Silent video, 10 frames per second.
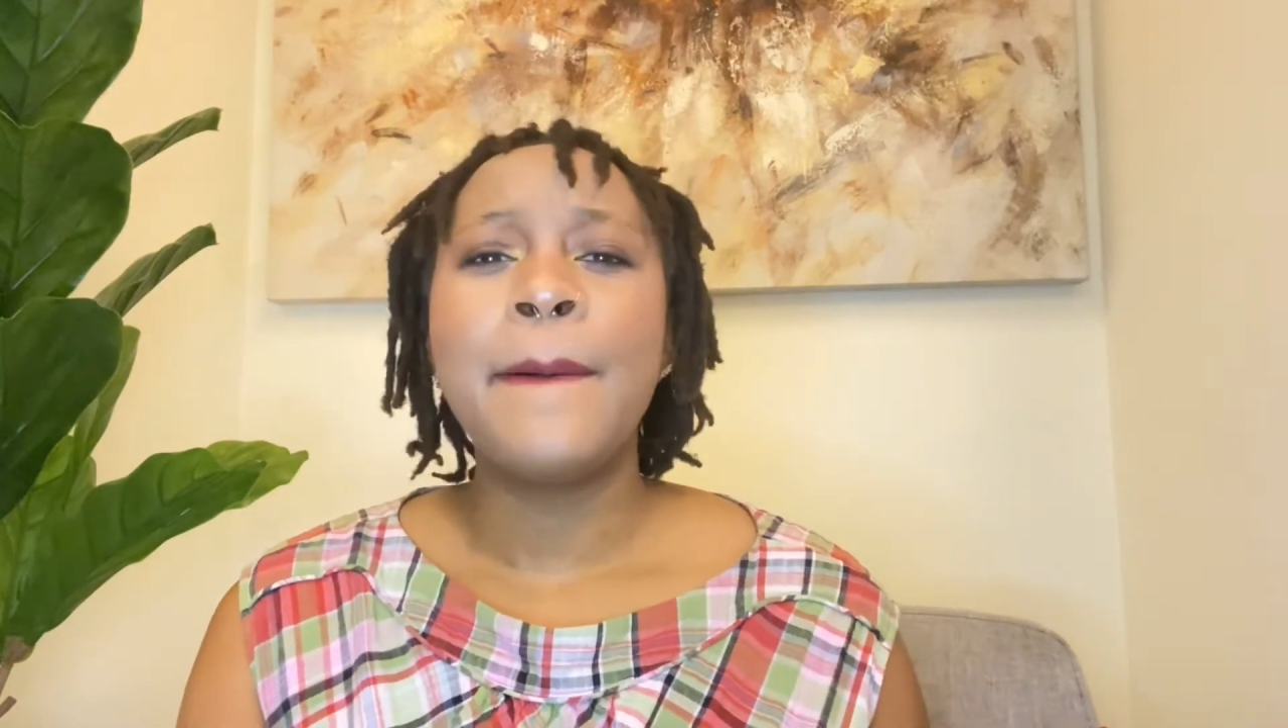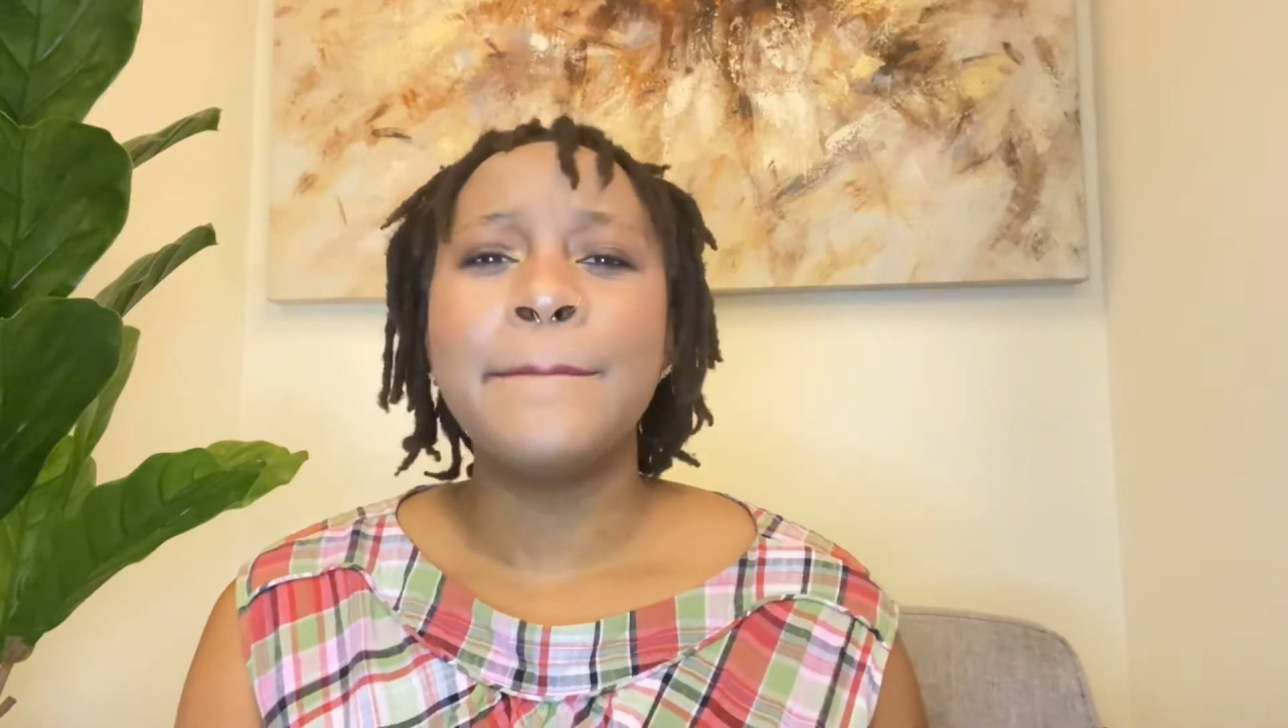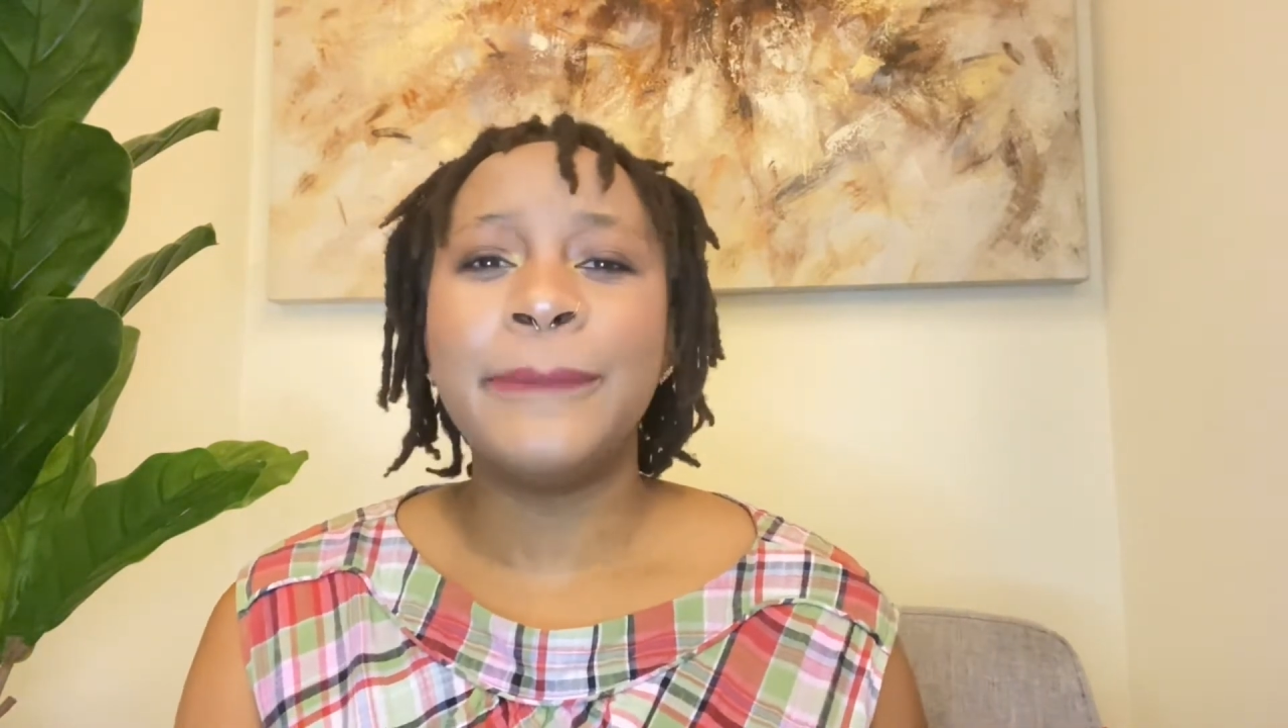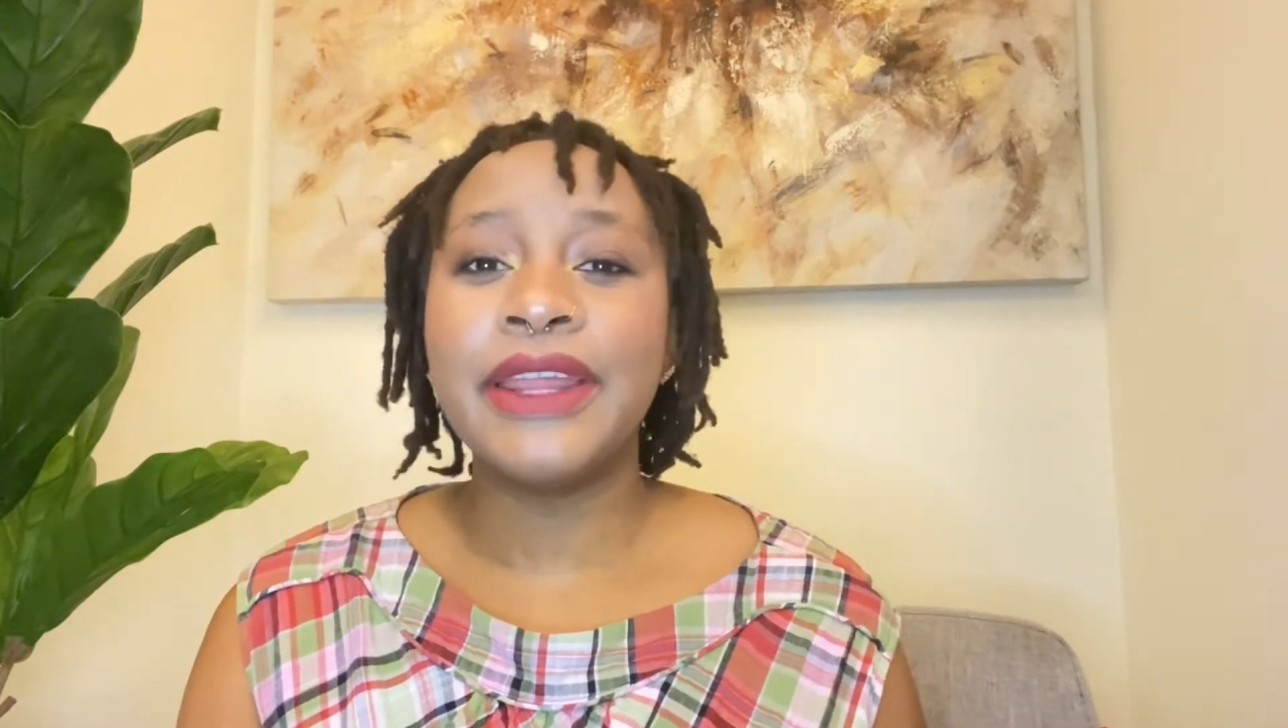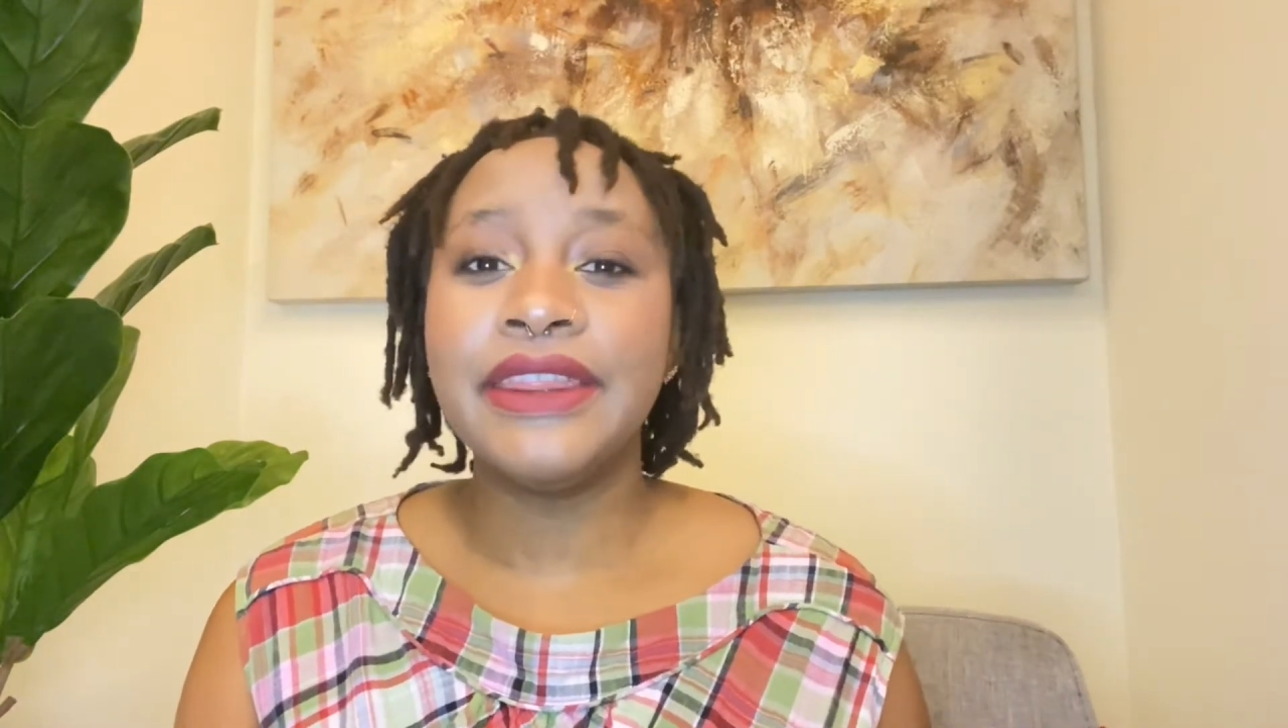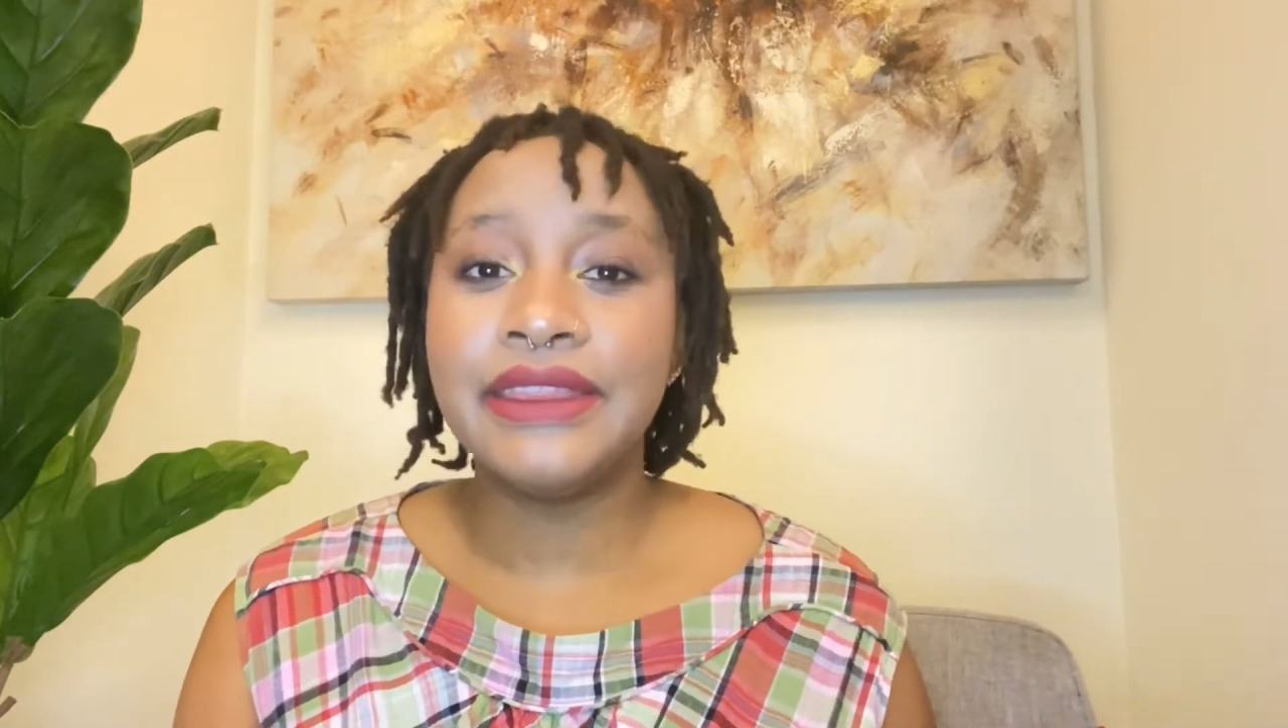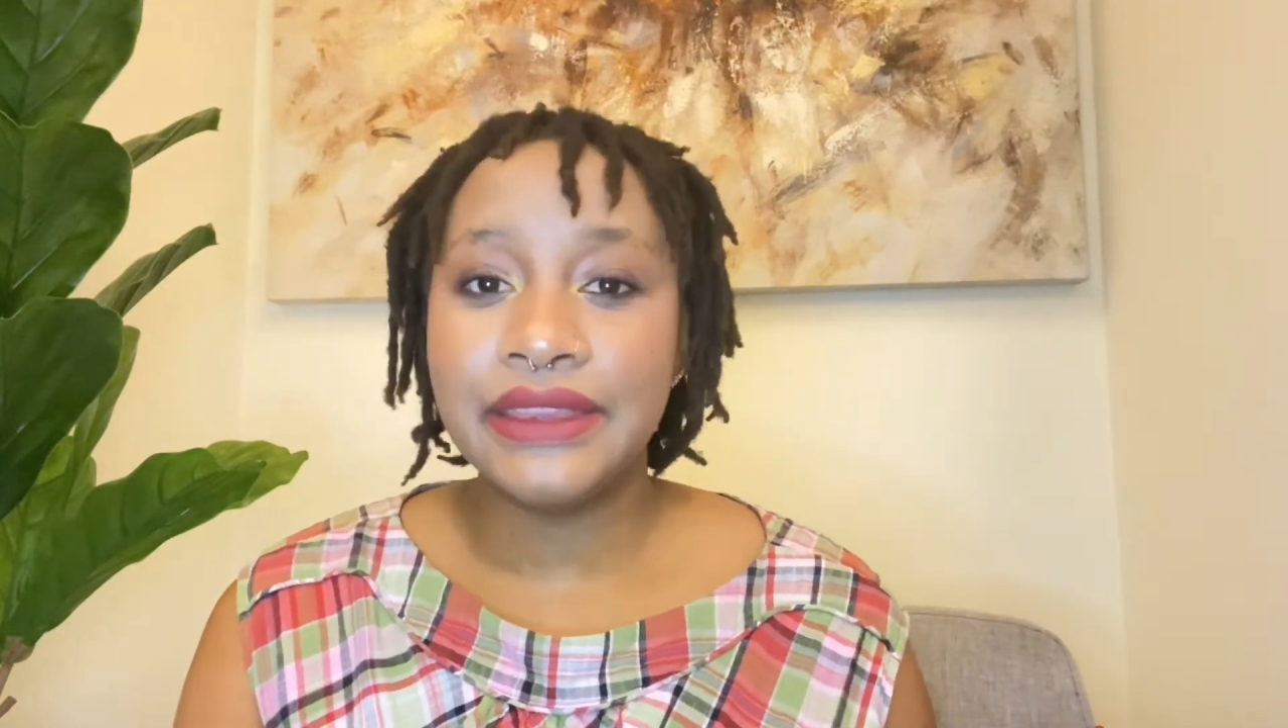But